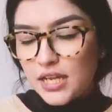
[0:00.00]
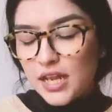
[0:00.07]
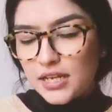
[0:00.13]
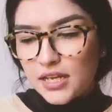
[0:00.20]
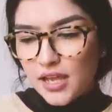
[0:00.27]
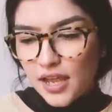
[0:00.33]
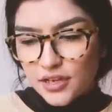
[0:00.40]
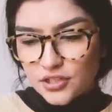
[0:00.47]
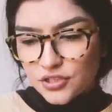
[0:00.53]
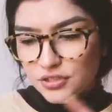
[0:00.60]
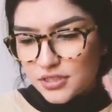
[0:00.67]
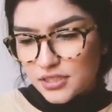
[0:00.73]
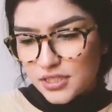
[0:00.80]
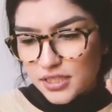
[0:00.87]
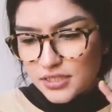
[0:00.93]
And it
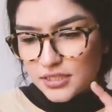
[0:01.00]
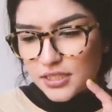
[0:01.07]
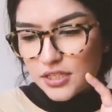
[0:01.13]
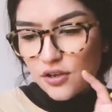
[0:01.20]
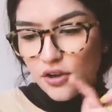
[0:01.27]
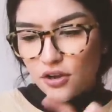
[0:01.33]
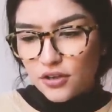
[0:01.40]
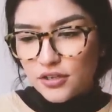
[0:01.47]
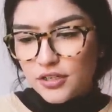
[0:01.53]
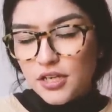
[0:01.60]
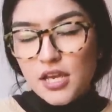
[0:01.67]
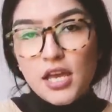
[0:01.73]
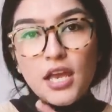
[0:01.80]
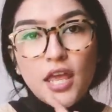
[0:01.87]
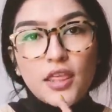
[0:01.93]
actually says it on
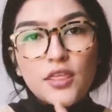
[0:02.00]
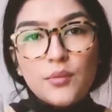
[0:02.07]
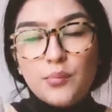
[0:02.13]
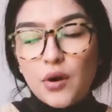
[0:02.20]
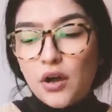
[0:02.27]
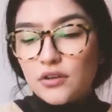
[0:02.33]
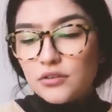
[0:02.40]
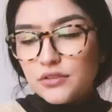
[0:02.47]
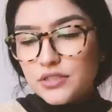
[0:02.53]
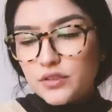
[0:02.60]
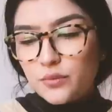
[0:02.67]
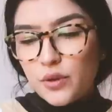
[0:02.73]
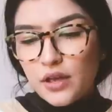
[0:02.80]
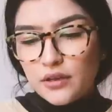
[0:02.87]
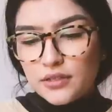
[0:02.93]
the bottle
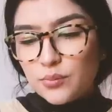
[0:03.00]
as well.